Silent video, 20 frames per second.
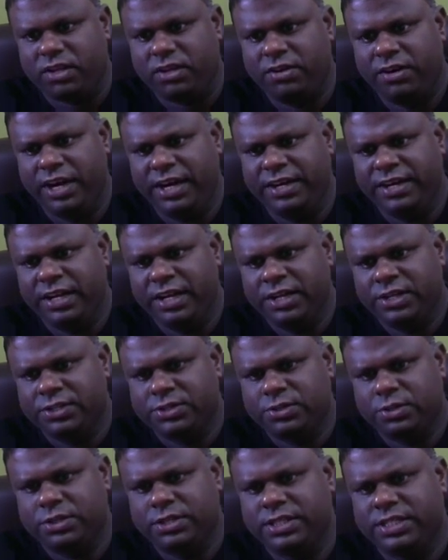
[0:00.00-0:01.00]
Right,
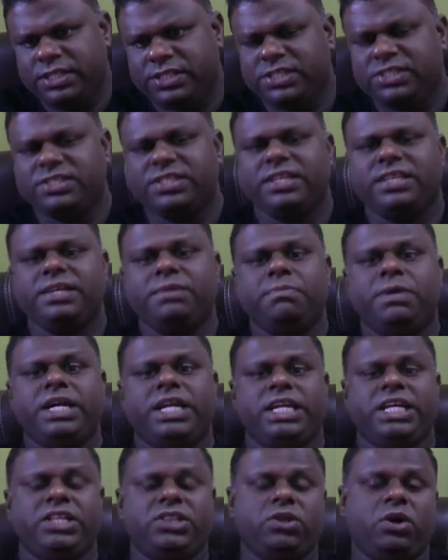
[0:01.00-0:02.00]
so this is nothing
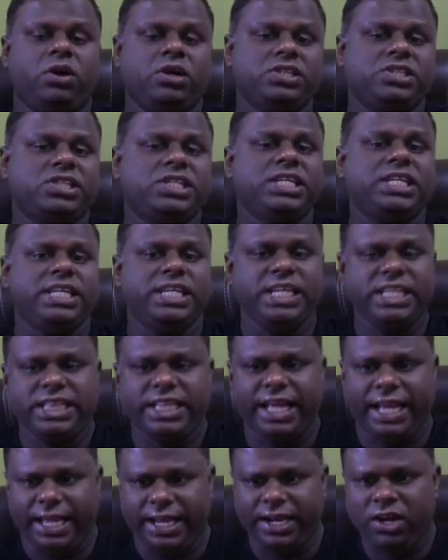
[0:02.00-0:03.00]
but
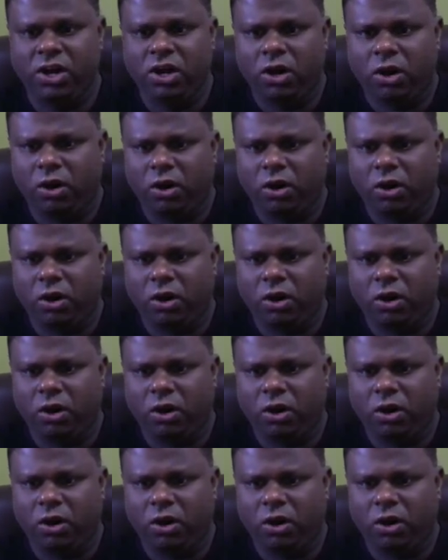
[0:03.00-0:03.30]
ethoxyethane,